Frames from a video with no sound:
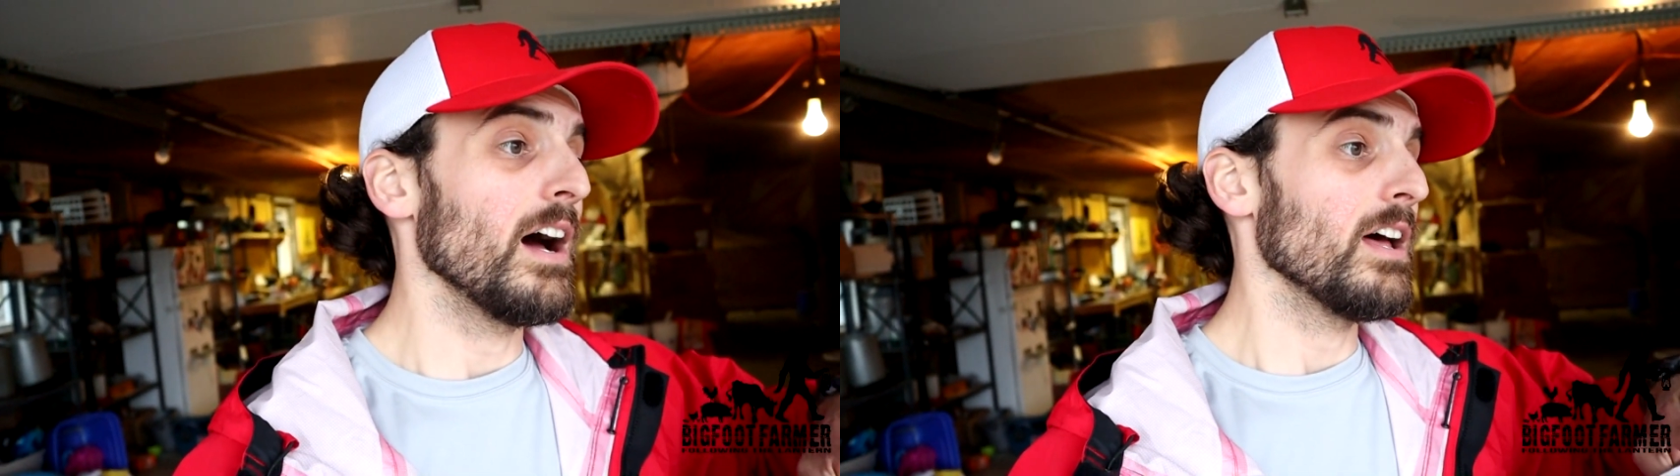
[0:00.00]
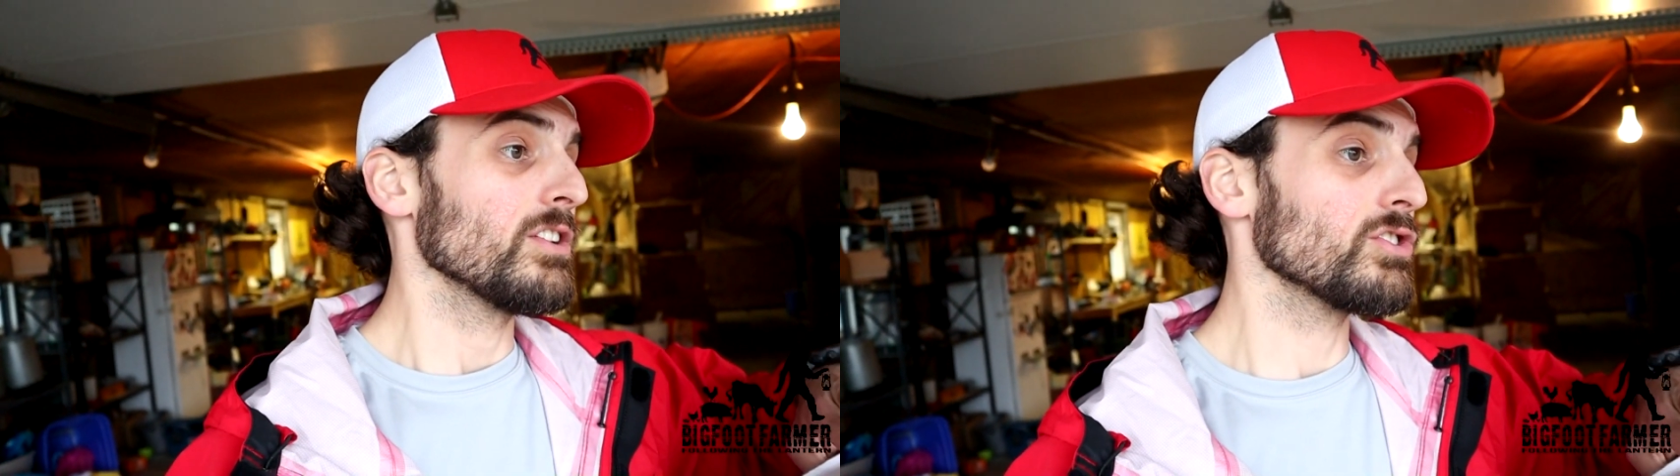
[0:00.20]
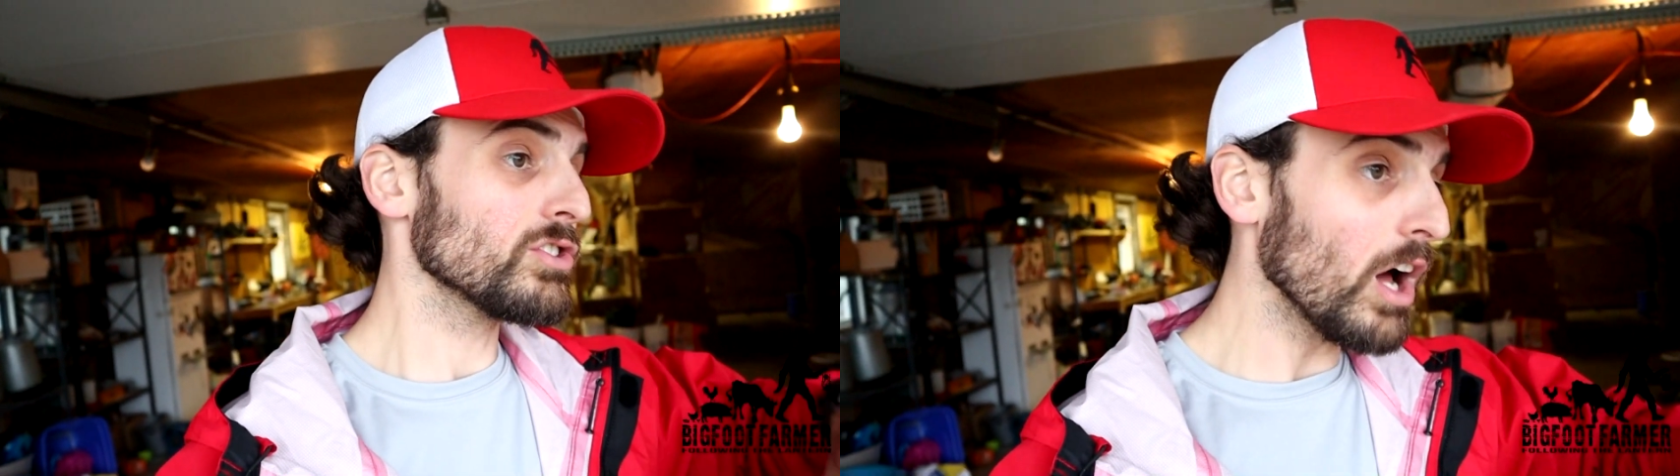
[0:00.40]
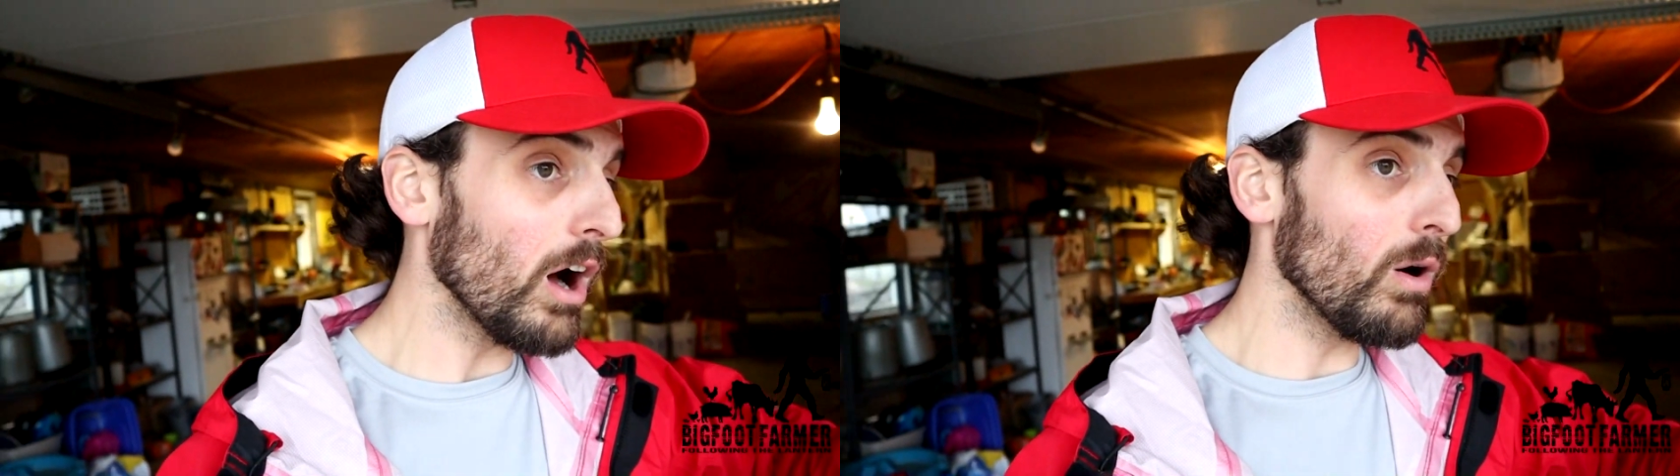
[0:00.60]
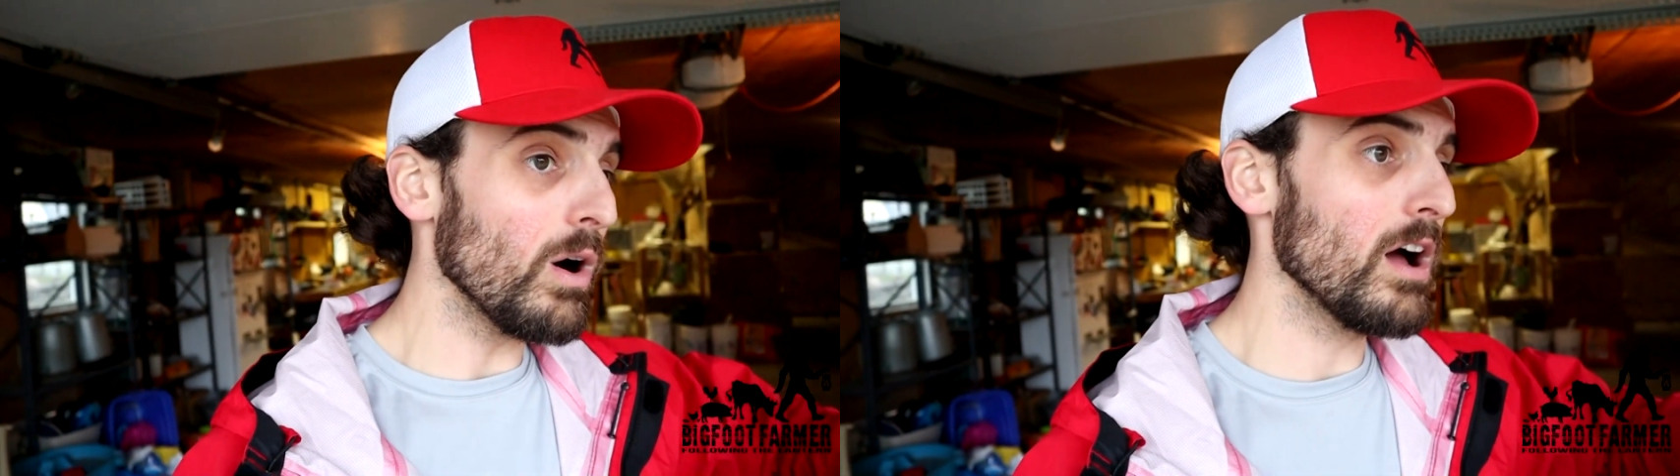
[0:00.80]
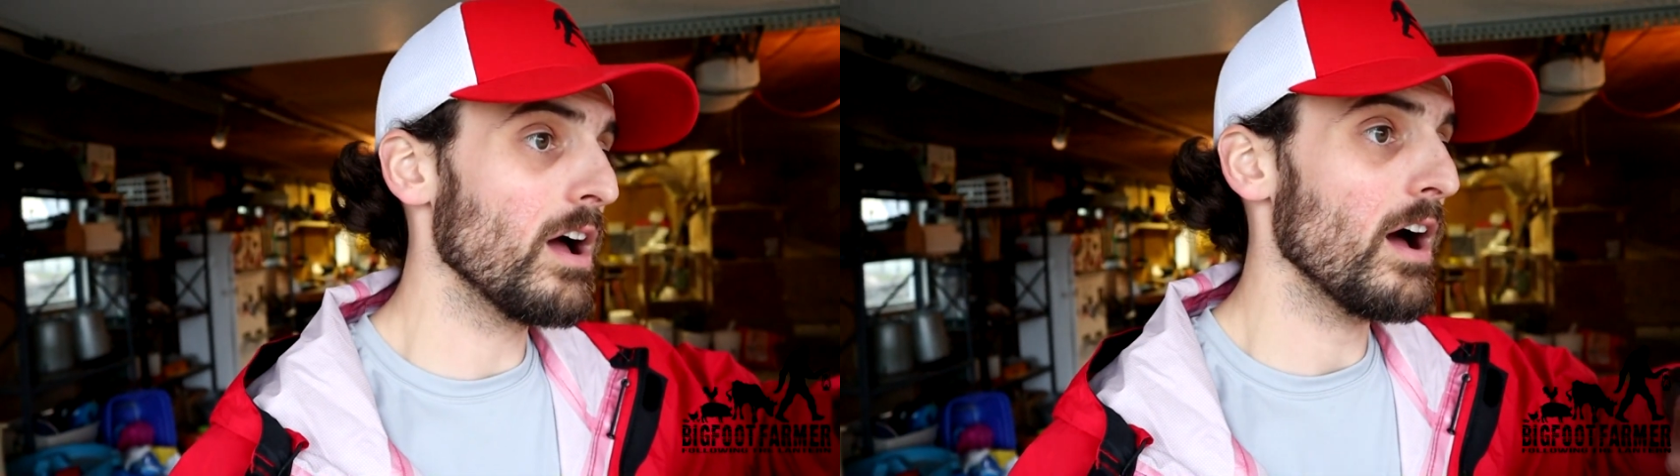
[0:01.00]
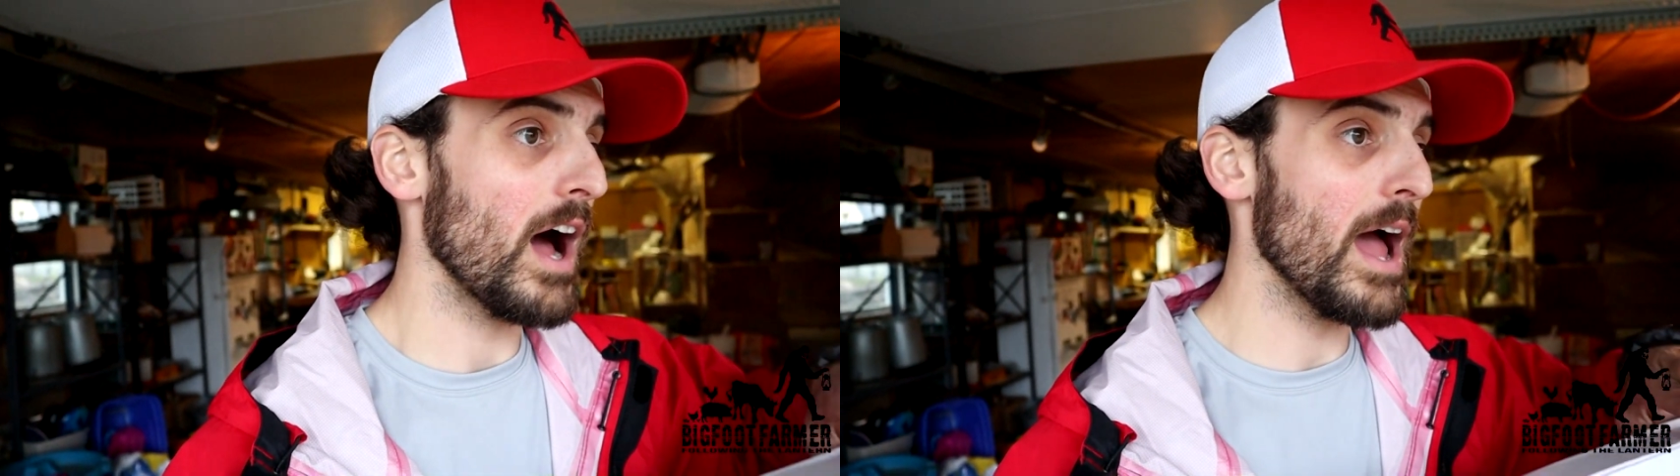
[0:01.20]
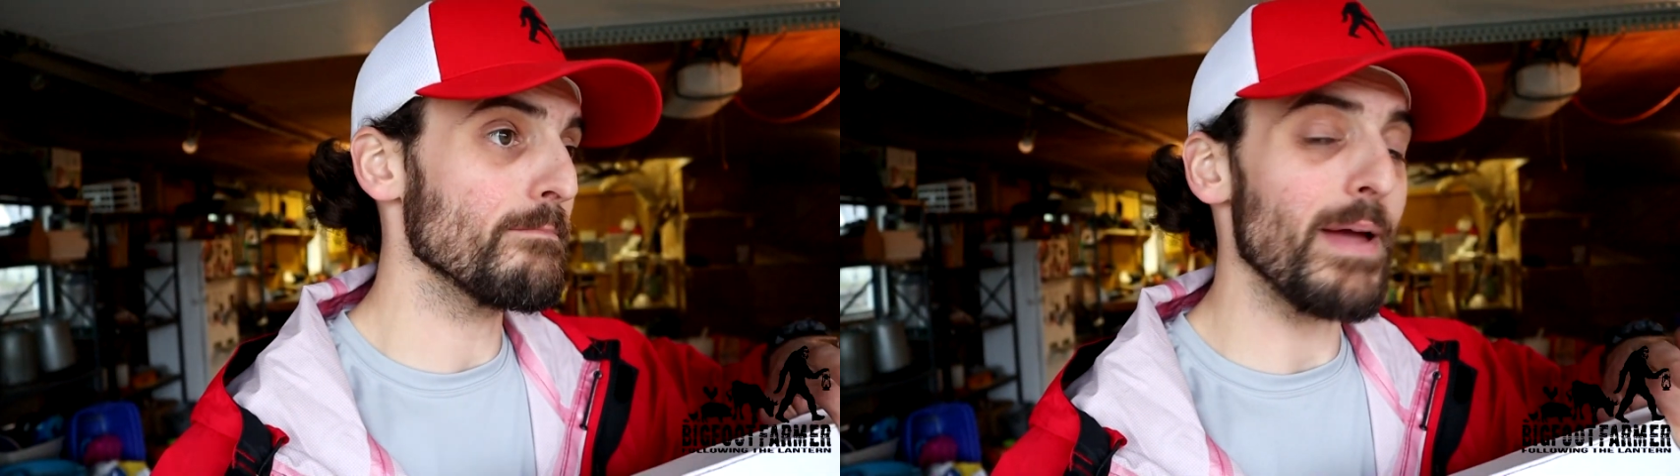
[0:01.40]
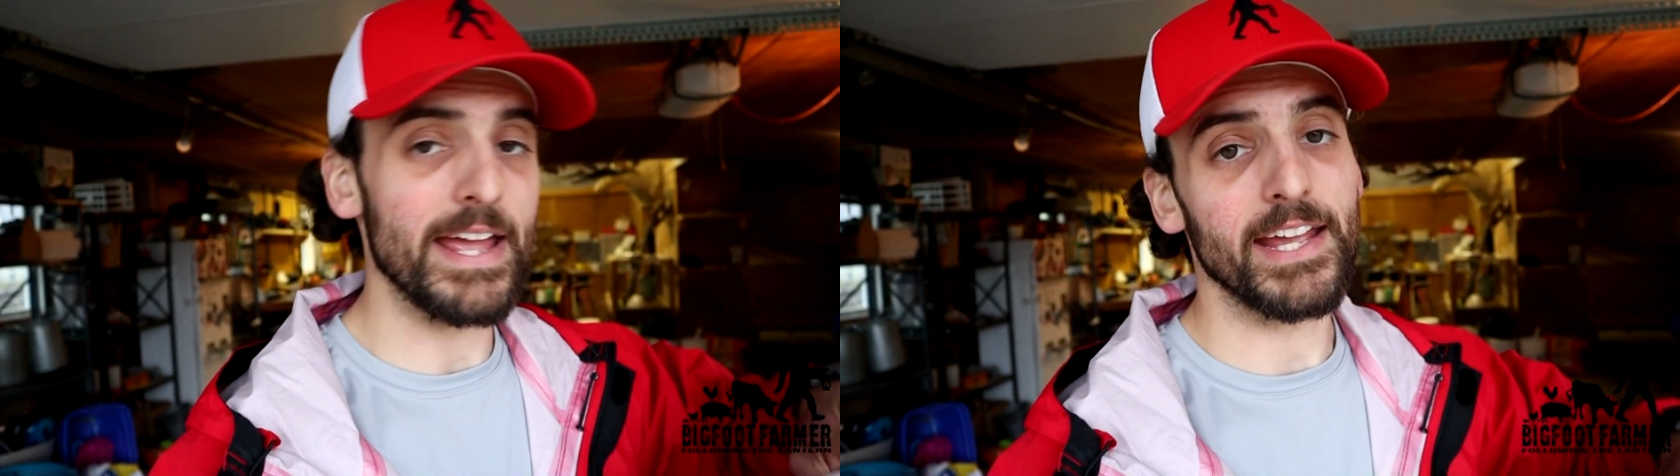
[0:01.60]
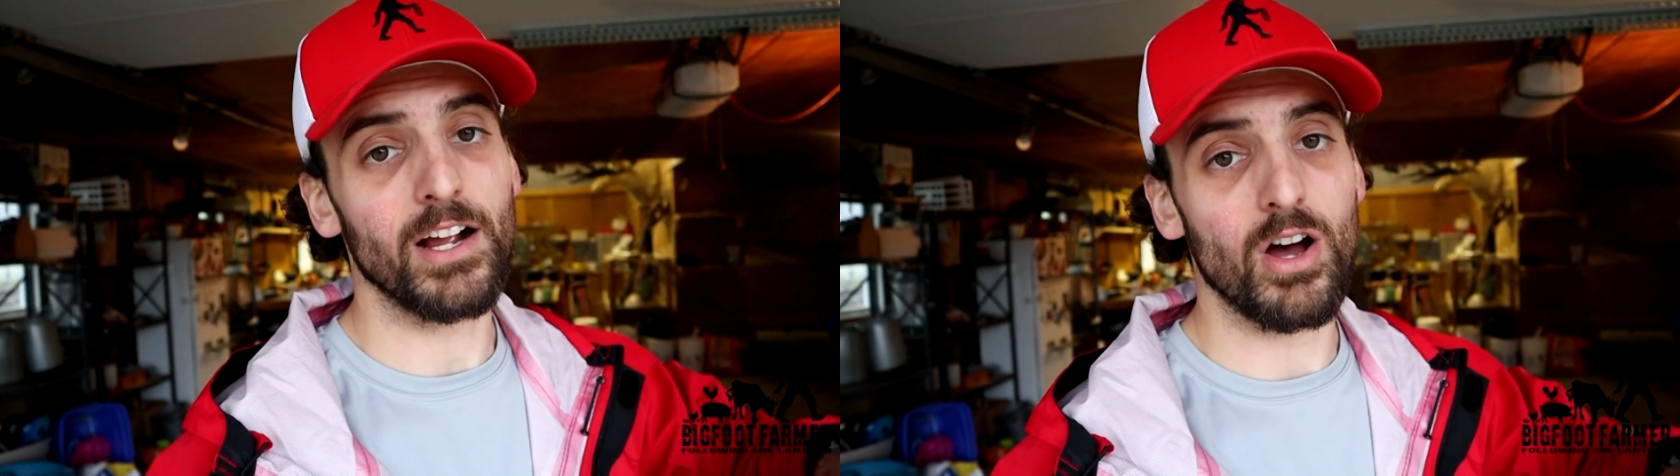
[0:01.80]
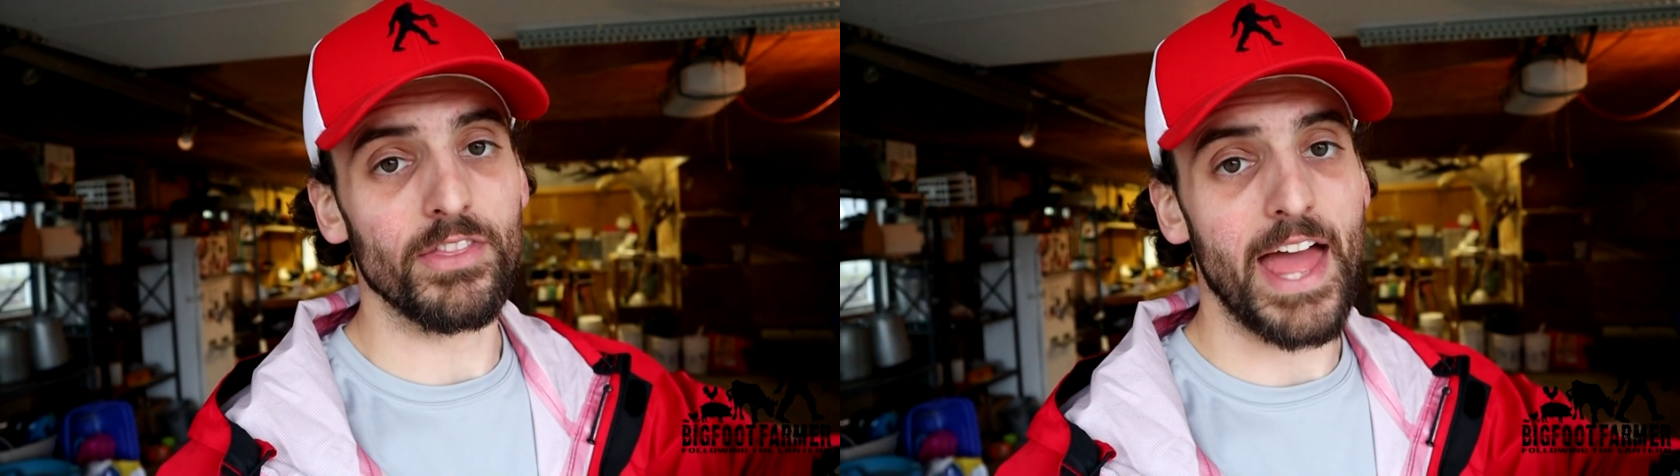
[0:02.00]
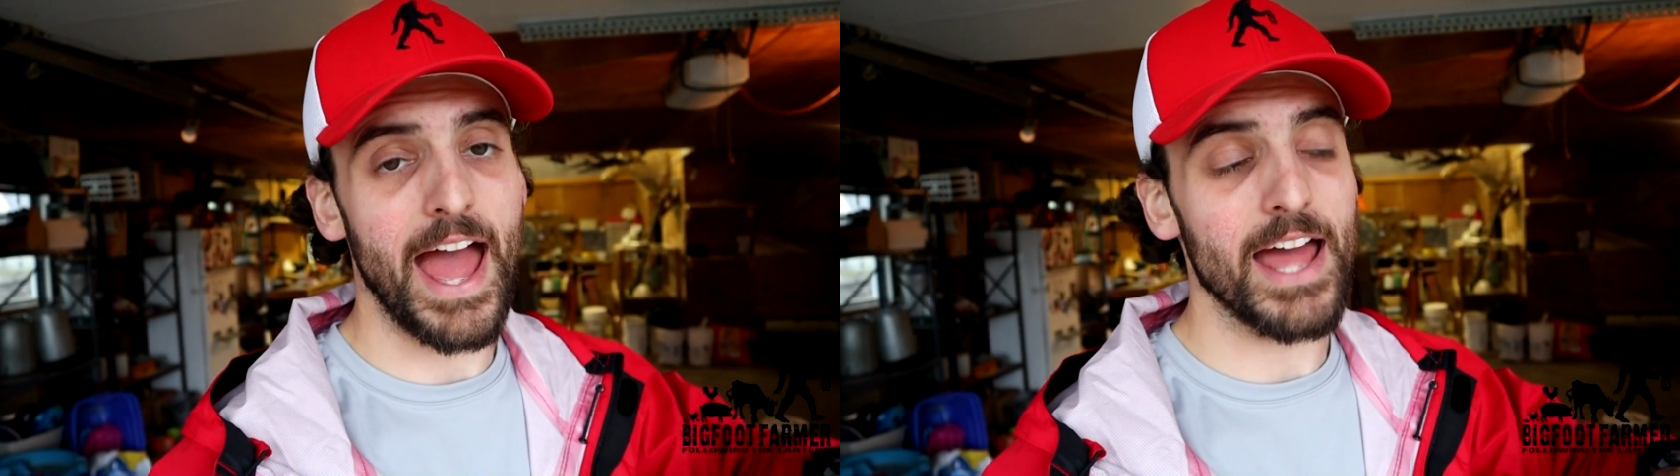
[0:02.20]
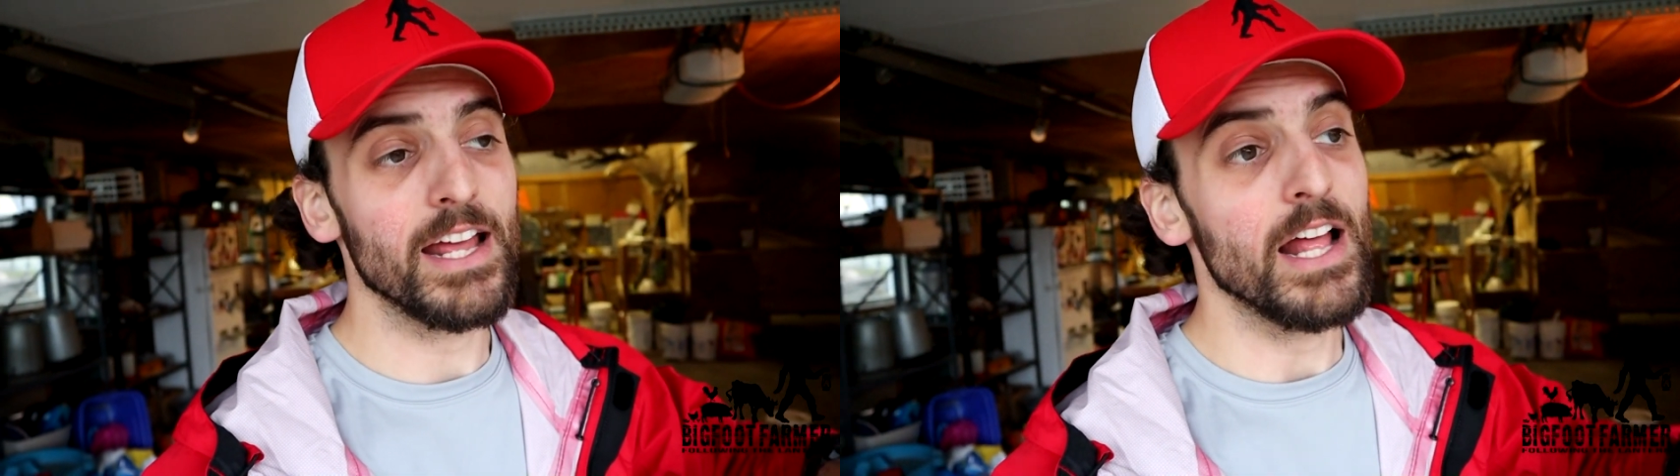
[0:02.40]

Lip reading: So I'm banking on that.